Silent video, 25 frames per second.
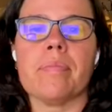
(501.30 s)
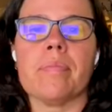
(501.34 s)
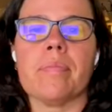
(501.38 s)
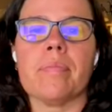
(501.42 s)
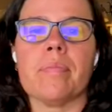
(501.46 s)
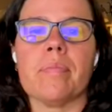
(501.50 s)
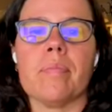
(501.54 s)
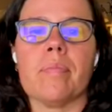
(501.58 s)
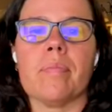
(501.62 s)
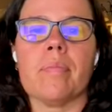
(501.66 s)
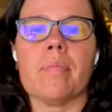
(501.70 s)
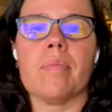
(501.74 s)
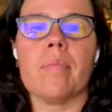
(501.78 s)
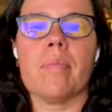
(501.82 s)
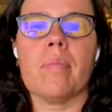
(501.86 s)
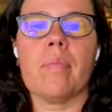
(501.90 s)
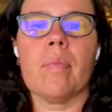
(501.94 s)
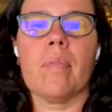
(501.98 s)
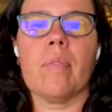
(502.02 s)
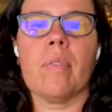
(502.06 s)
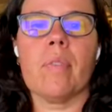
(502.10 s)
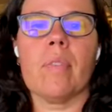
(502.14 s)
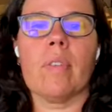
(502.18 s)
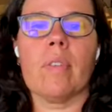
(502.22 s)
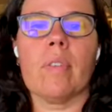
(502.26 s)

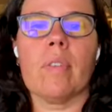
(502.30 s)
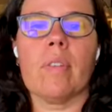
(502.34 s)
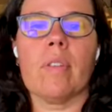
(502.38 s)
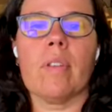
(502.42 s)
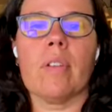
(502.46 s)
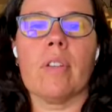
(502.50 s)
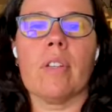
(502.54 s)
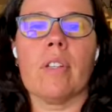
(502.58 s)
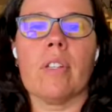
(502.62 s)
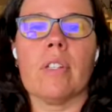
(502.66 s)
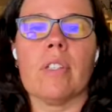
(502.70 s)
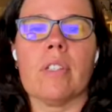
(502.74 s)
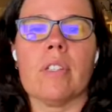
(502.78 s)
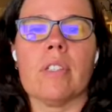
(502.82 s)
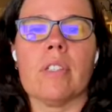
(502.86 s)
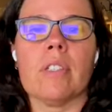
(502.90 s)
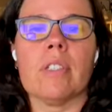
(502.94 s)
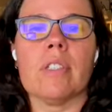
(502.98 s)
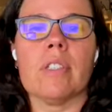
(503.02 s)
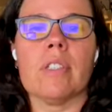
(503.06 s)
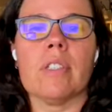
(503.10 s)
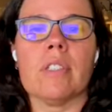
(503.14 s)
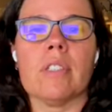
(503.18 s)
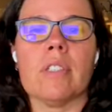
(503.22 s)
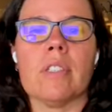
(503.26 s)

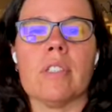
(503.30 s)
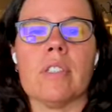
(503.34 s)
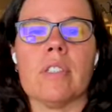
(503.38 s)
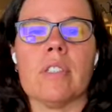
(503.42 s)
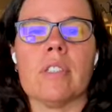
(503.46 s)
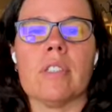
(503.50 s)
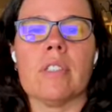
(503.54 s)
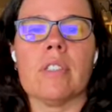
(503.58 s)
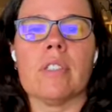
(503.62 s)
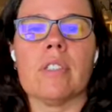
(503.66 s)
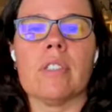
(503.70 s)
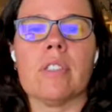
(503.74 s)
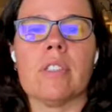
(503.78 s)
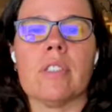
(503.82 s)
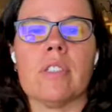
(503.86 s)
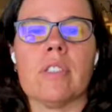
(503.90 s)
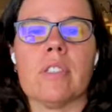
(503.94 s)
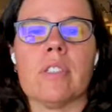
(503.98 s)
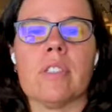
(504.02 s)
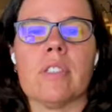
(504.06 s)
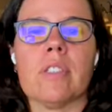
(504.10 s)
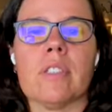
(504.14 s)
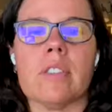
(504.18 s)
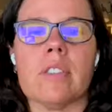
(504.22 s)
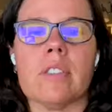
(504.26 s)

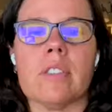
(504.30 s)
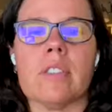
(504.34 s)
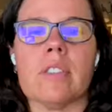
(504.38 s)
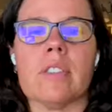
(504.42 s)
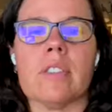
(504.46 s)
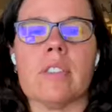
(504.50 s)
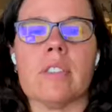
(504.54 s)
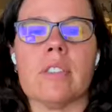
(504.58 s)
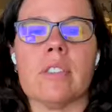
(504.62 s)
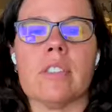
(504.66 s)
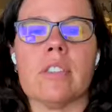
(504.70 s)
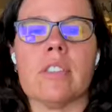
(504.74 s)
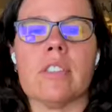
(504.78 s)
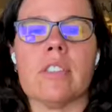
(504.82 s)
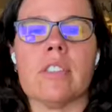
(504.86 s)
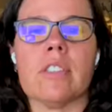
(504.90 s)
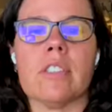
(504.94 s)
This person isn't speaking.